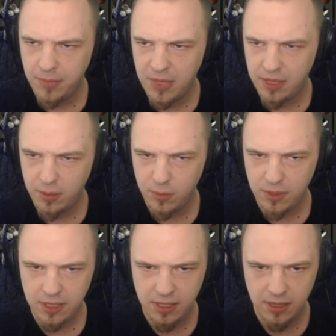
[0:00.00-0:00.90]
Mmm,
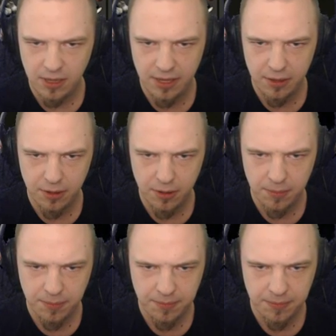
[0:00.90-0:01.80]
I don't really need
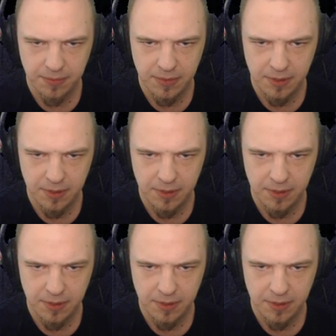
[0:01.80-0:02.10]
leather.